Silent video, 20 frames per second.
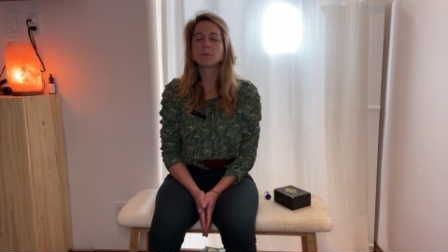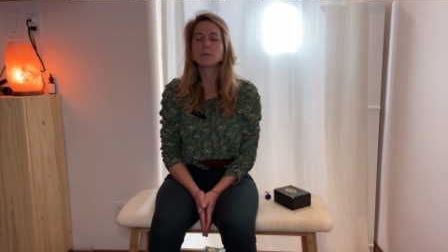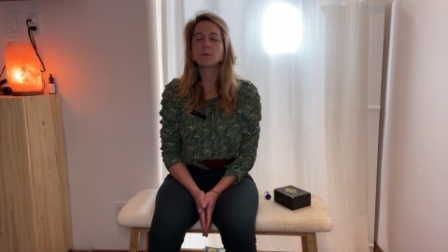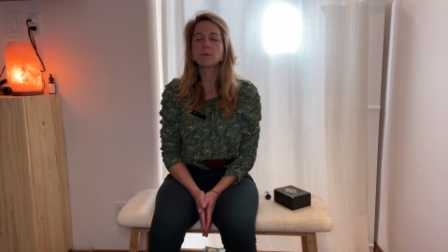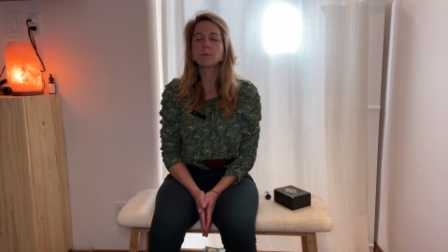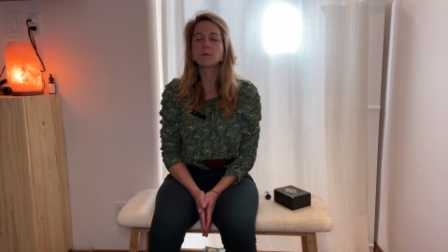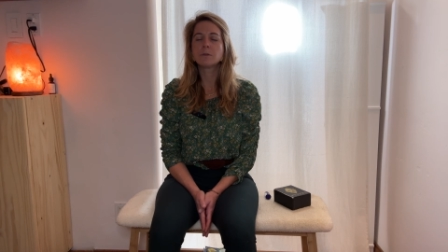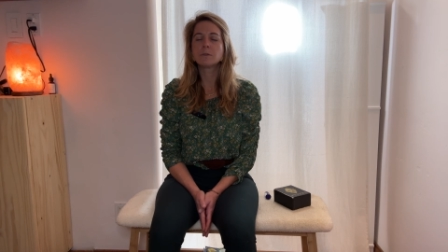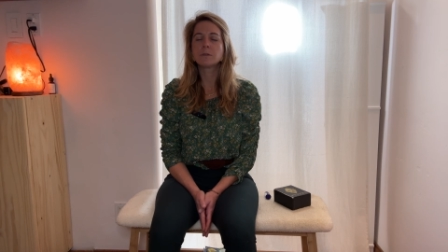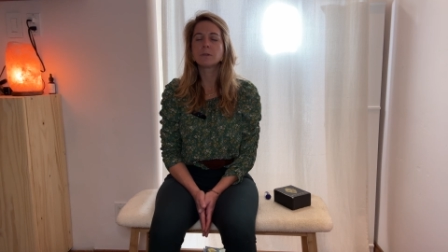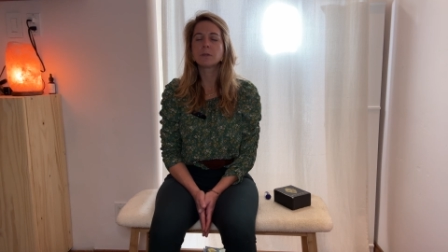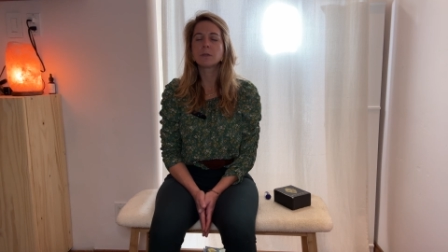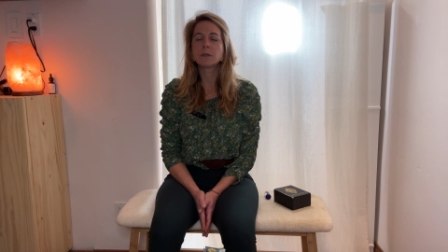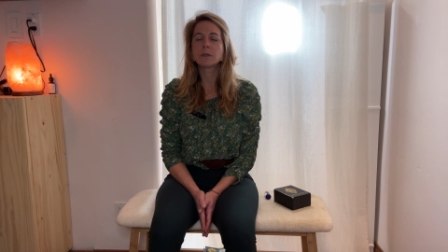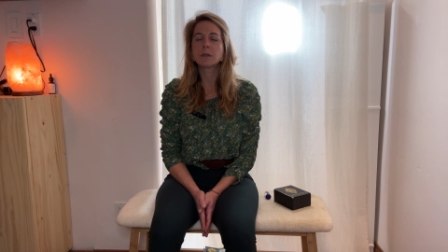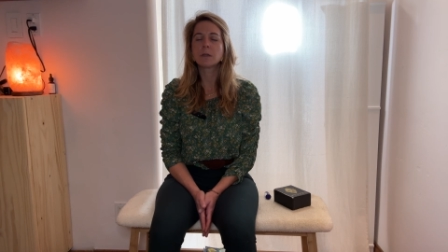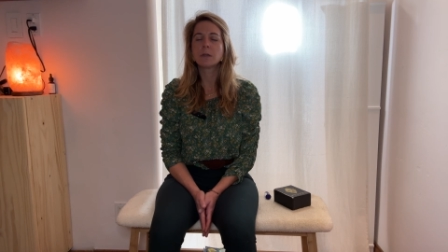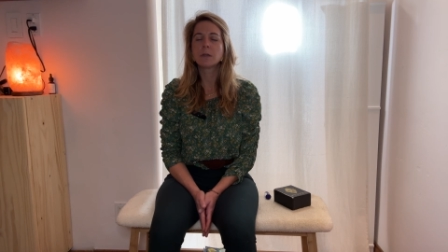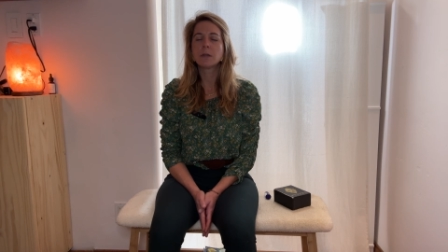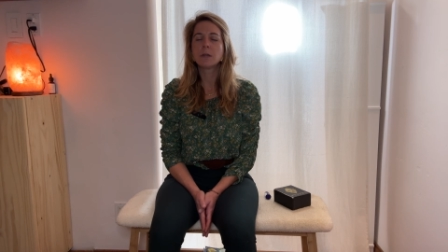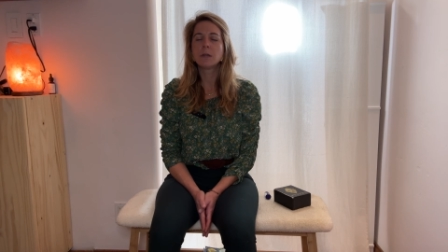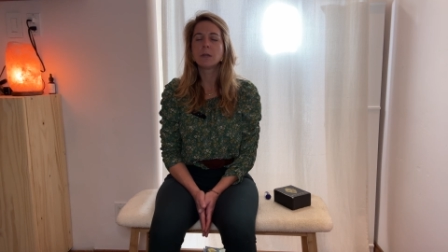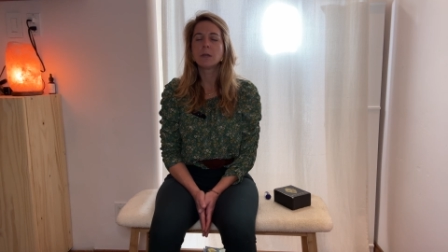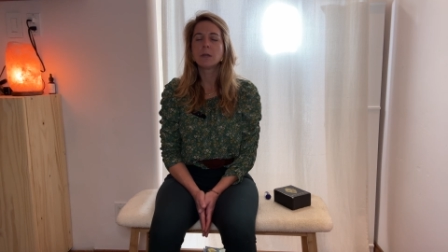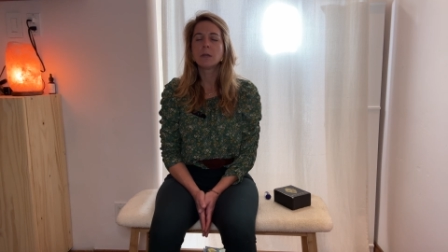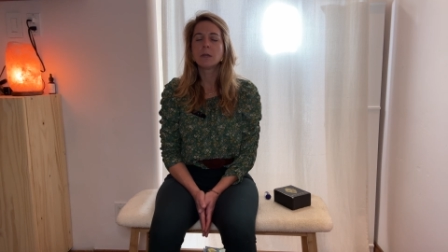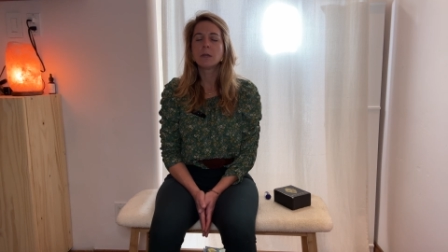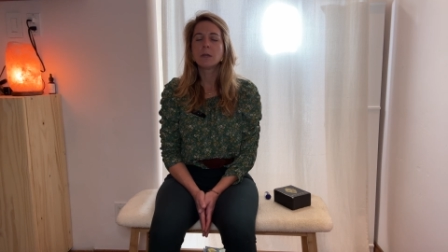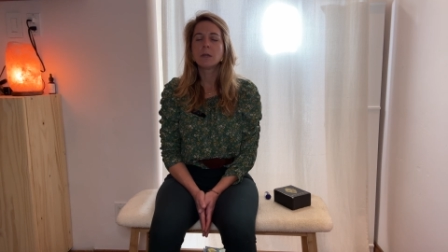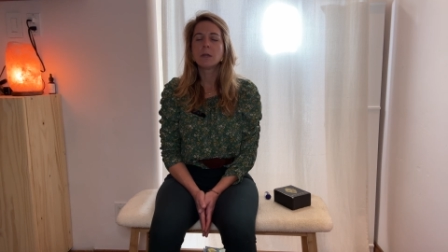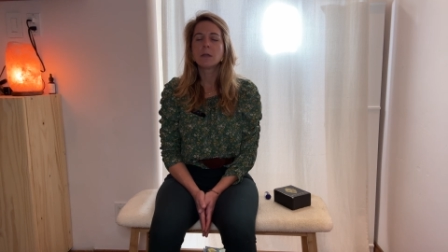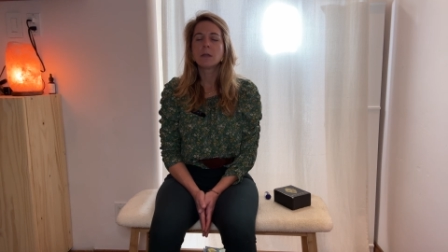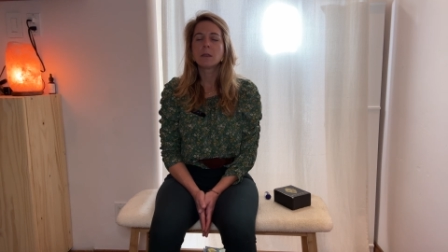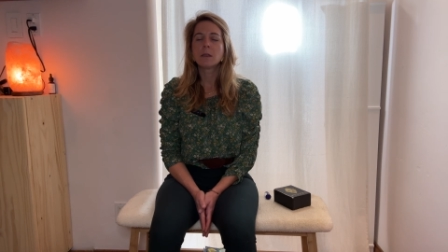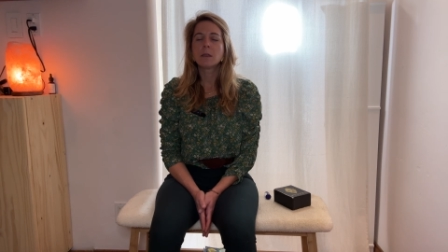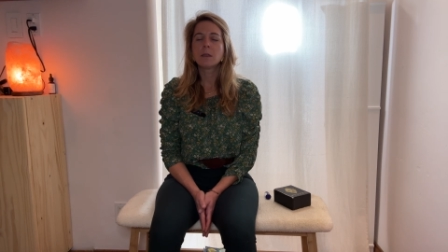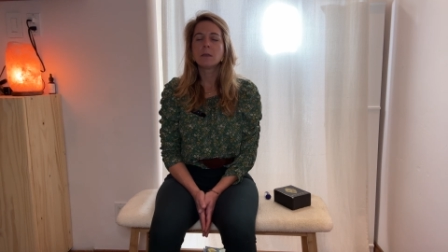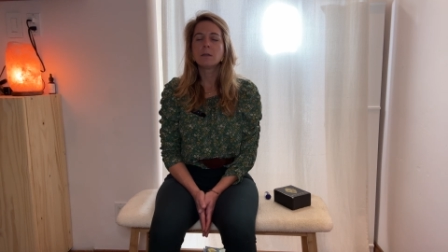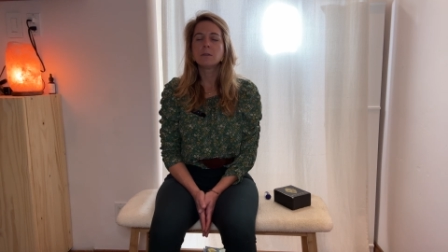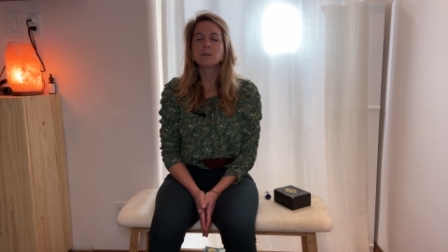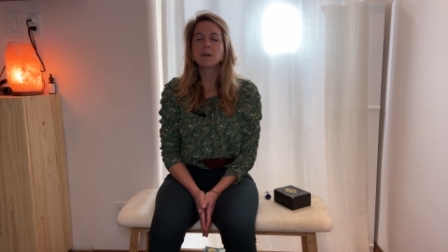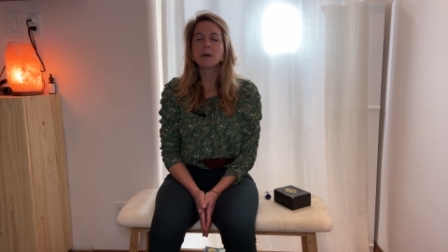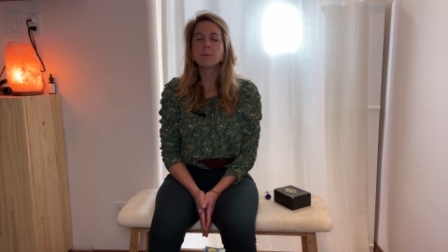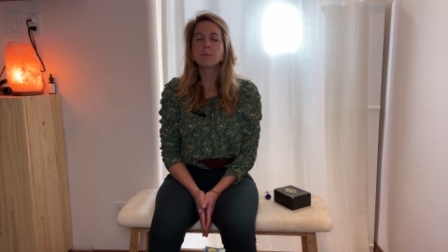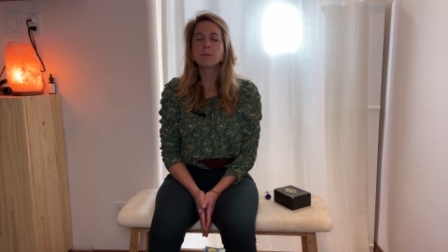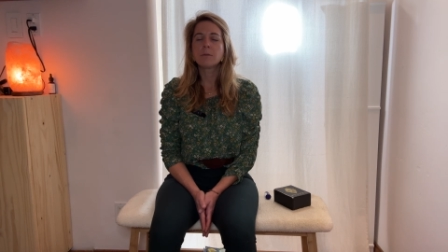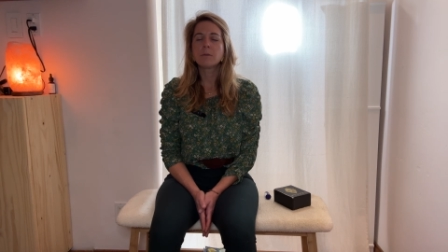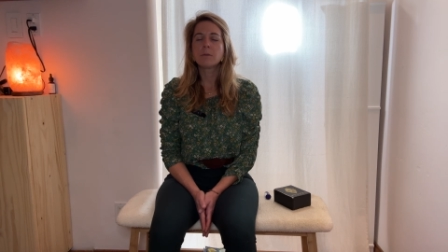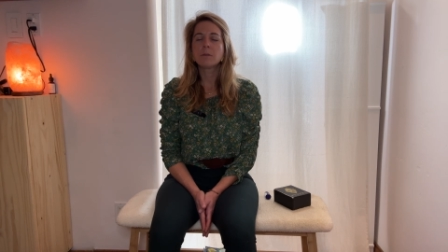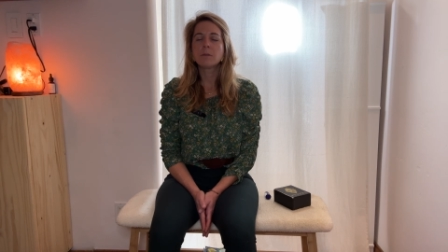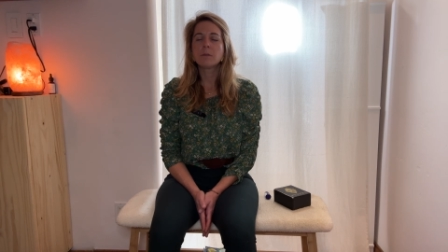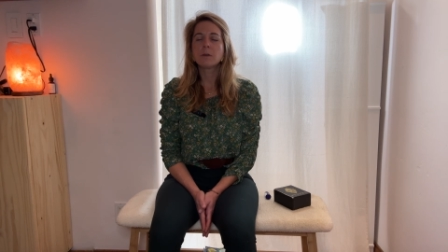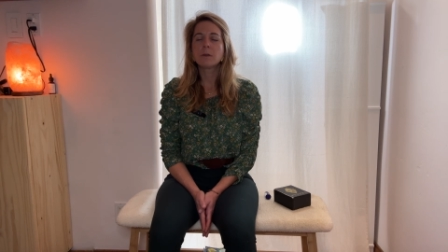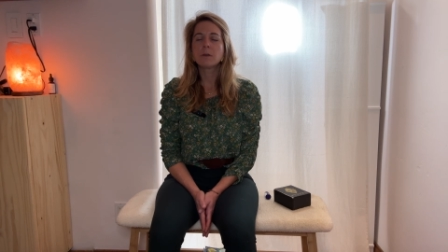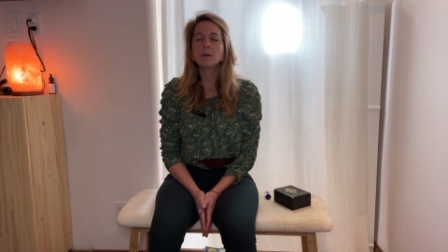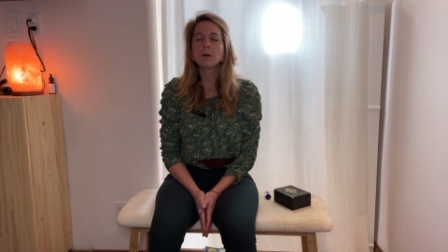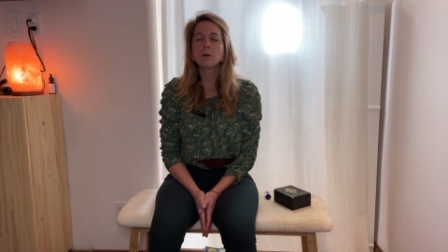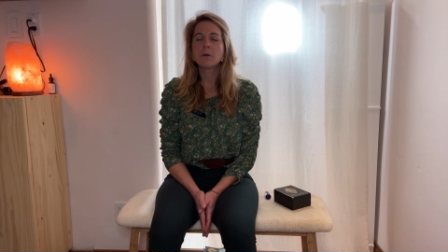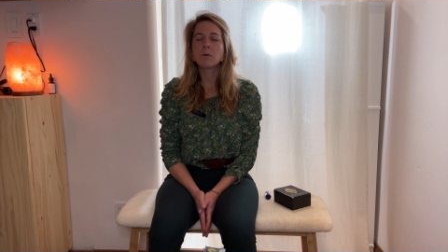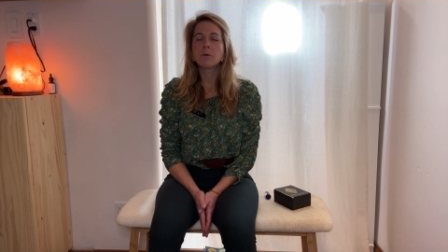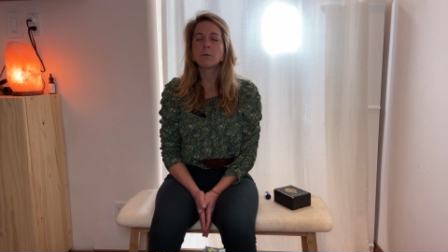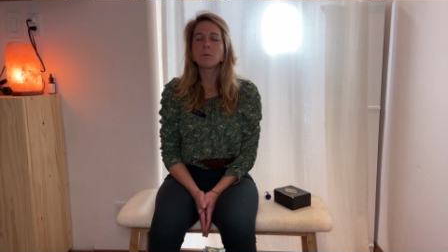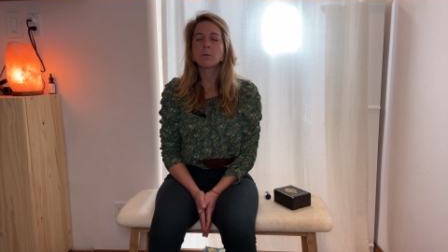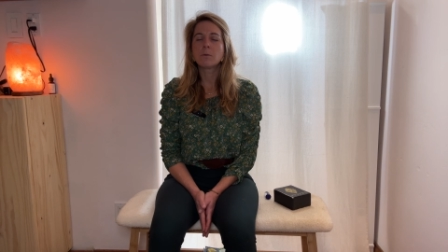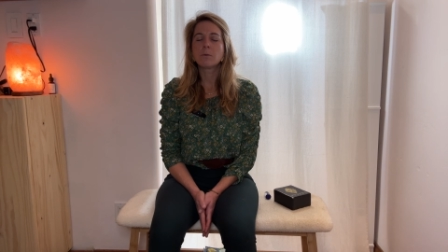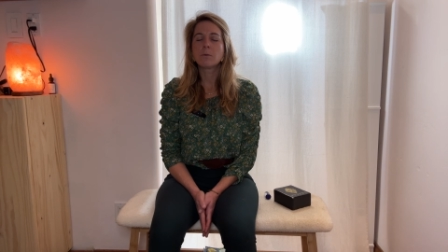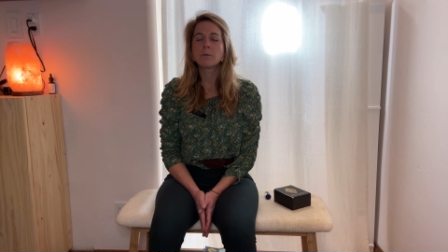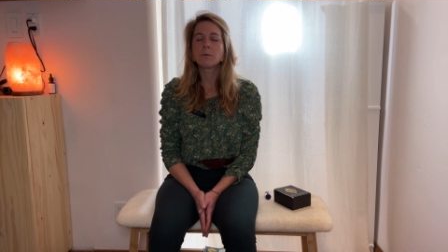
noticing the depth that they go,